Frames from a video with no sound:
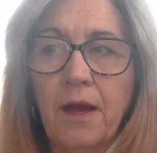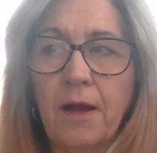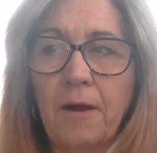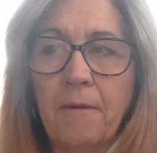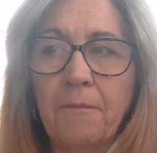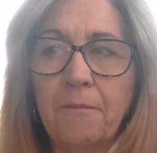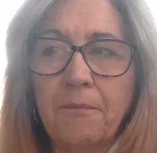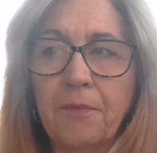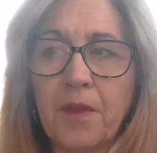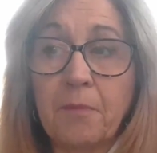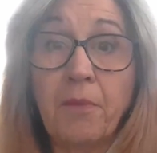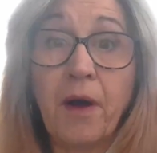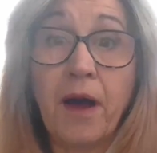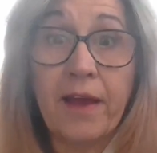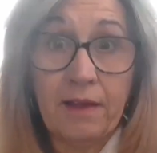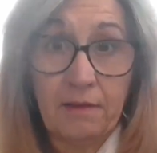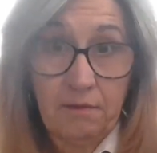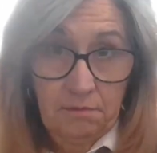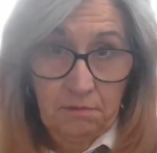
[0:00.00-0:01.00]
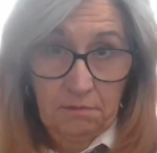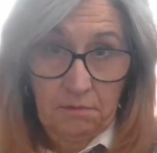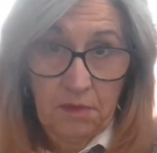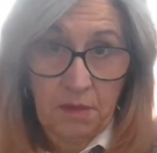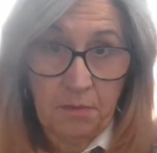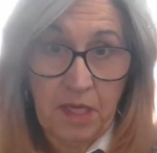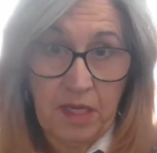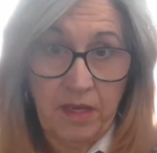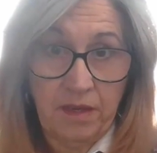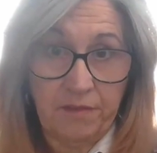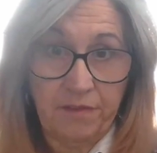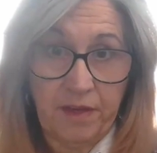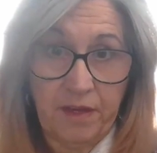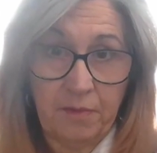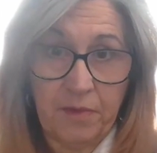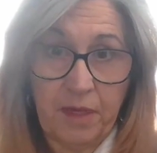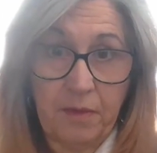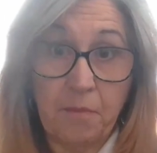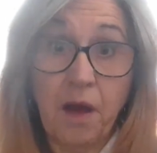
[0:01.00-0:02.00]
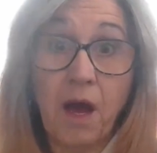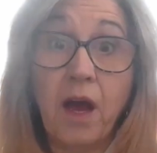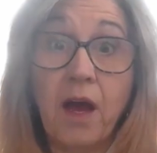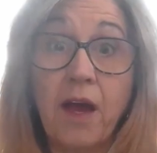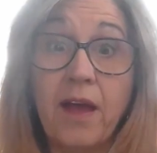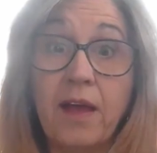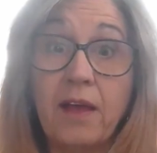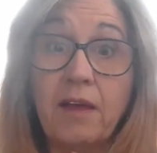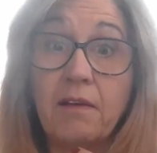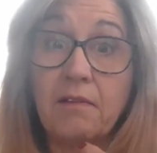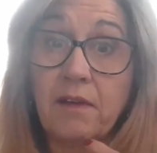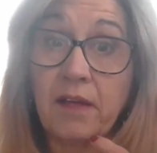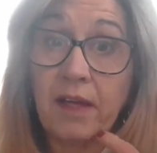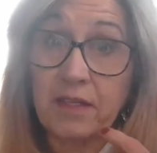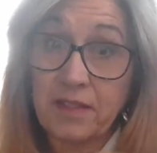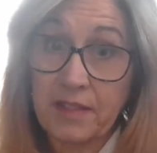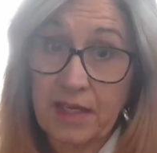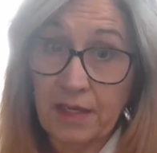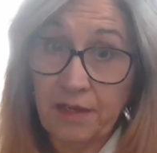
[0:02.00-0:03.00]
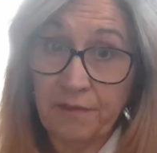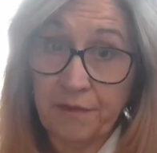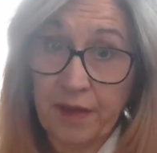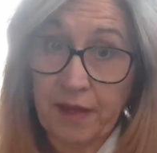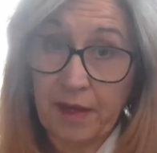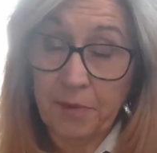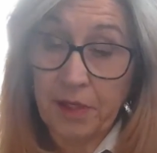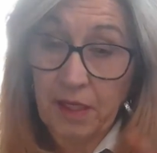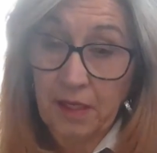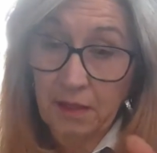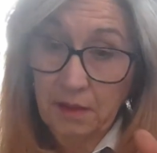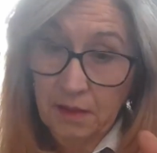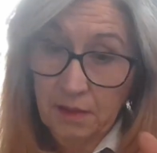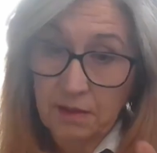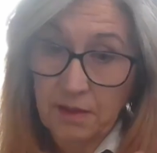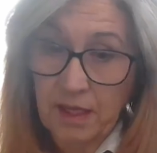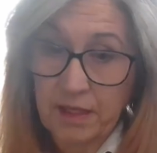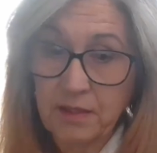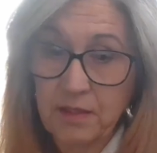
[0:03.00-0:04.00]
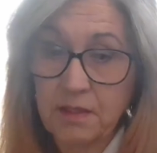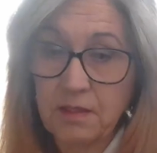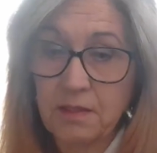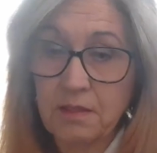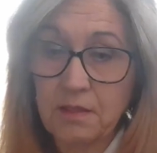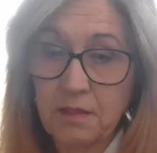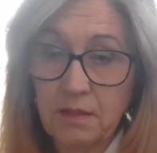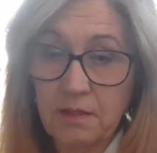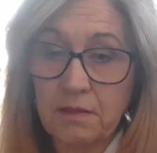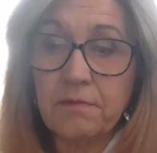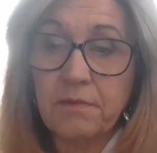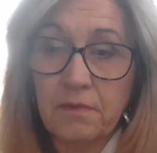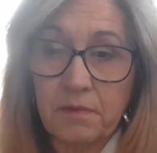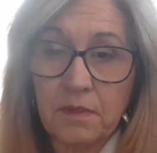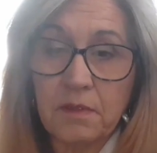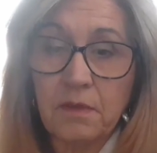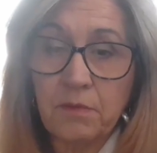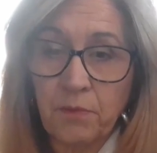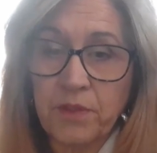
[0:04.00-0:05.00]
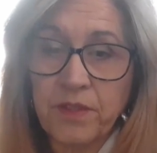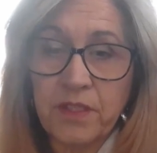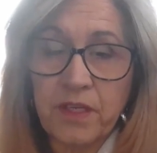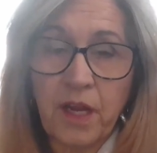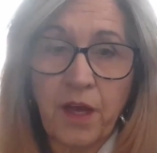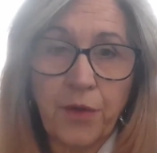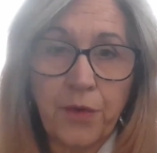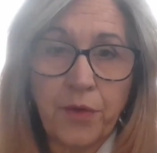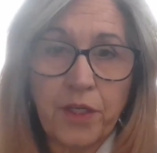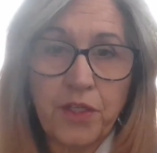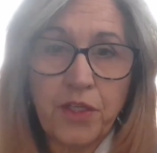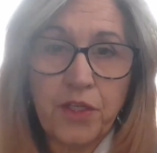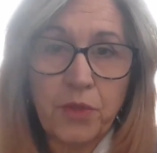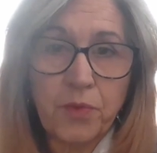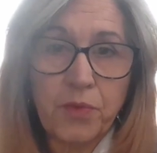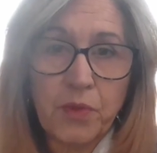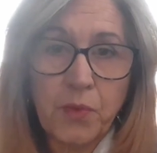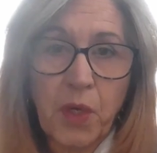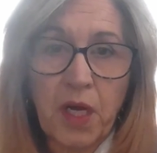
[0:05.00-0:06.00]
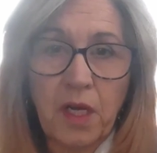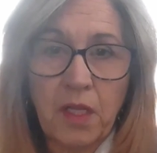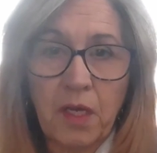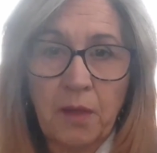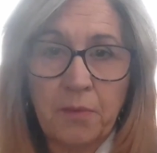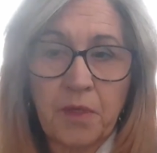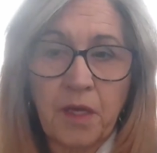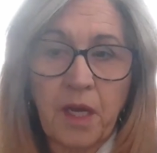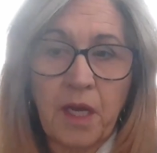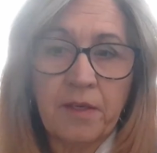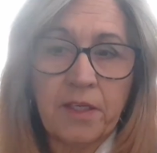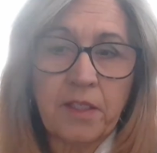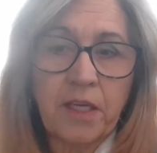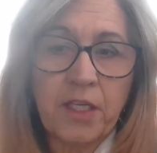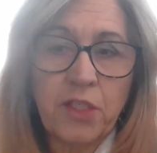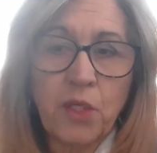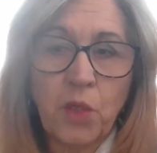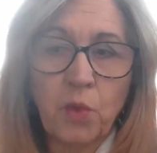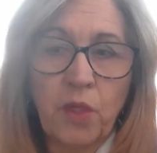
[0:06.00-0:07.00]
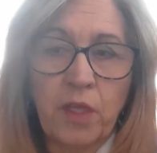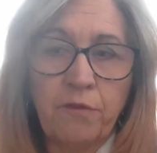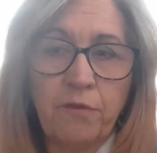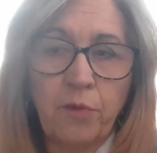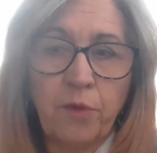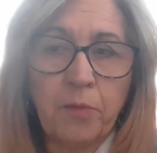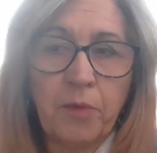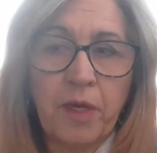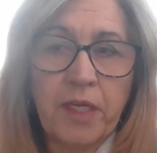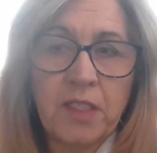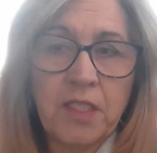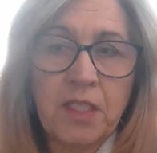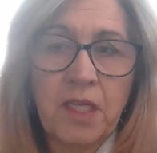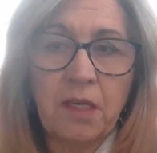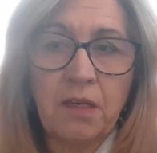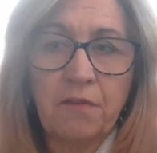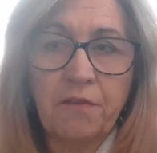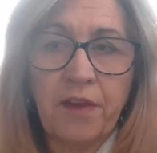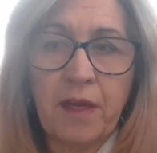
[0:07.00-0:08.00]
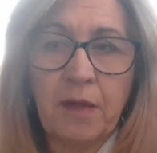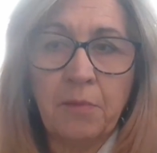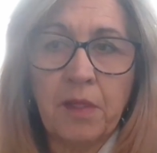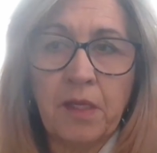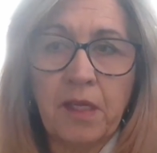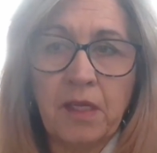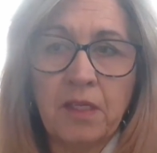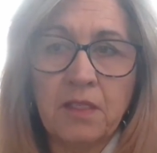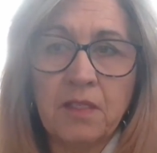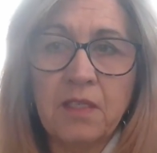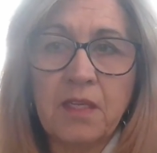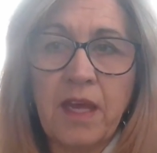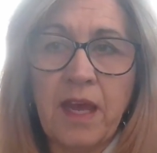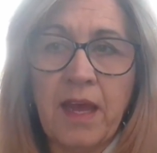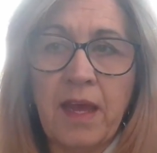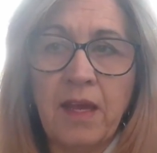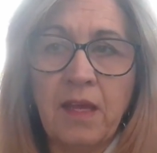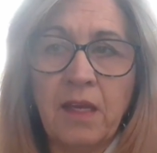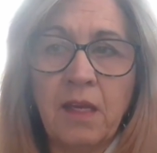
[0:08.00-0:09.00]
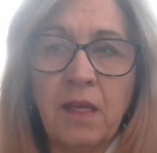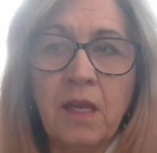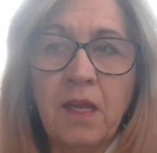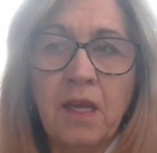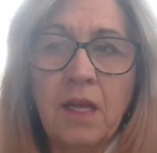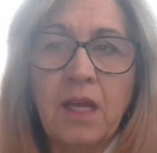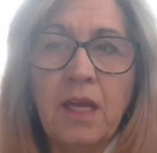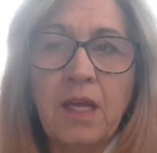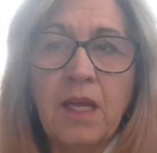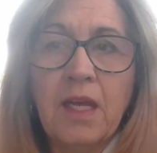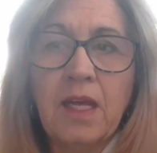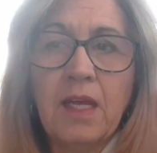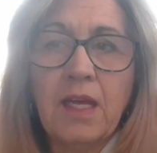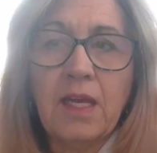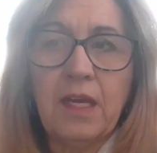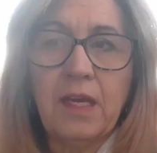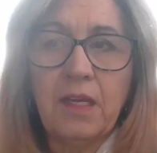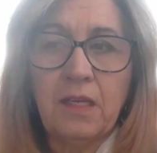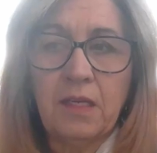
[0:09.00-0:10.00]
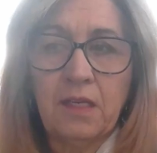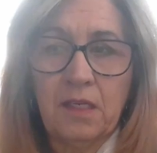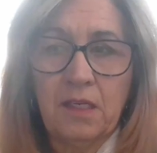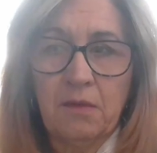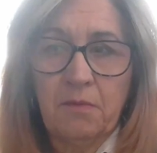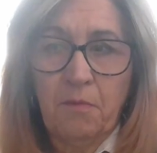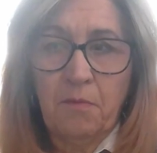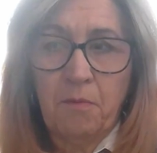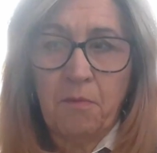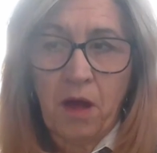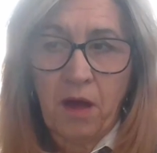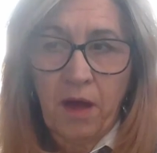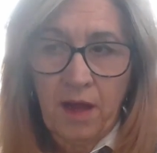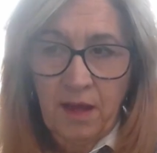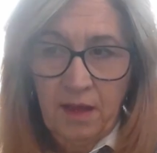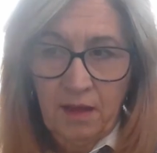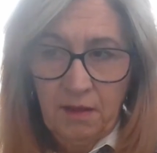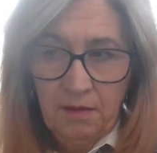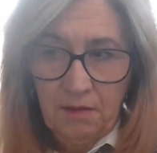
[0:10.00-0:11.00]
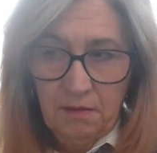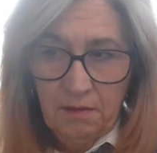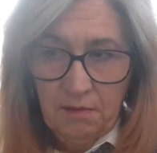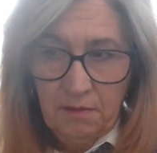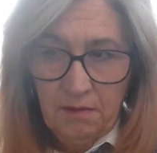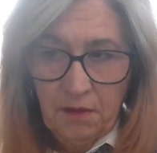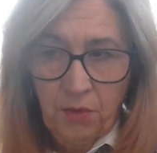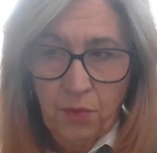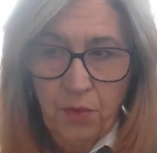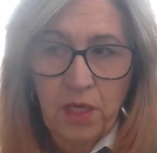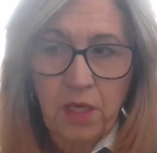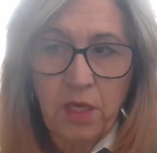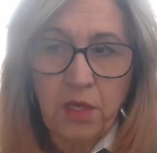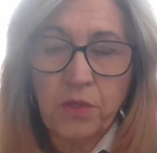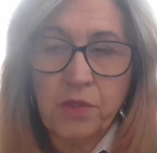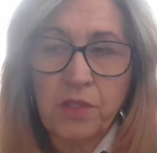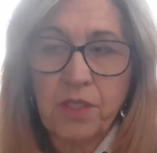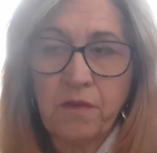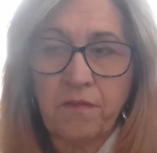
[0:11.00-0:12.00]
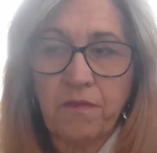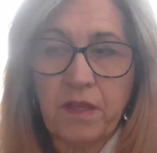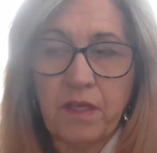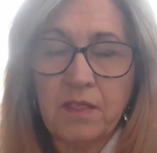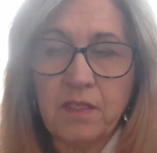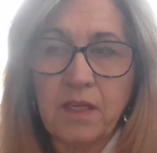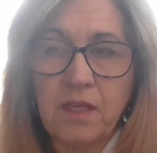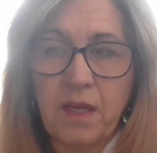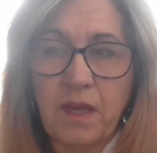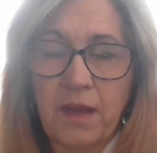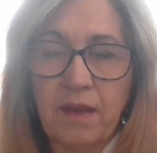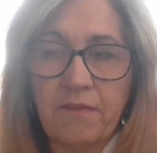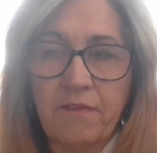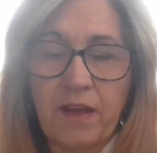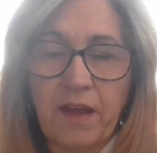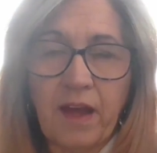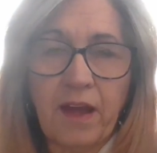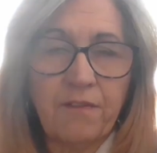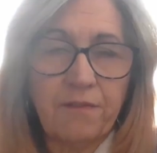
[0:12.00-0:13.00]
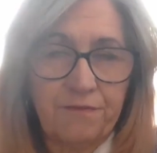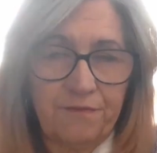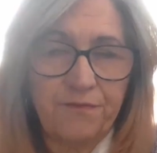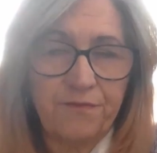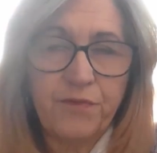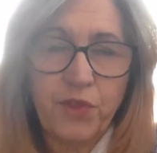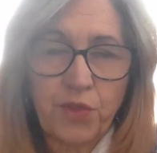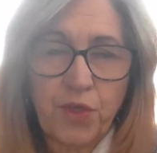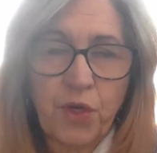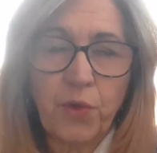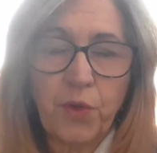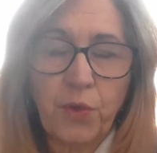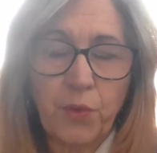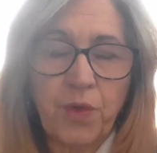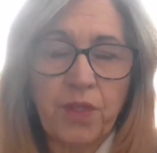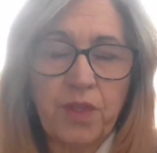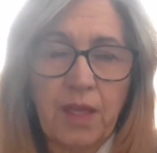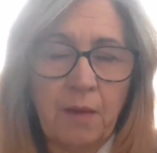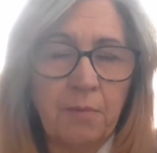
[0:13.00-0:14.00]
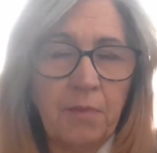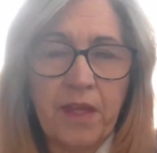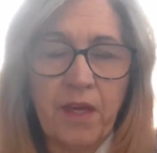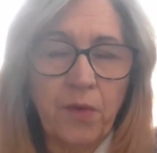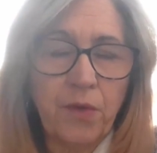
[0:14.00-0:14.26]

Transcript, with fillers: Um, my immediate family, my extended family, that's was another issue as well. I'm I, I don't live where my extended family is, and in my three years of this, I've I've struggled with them.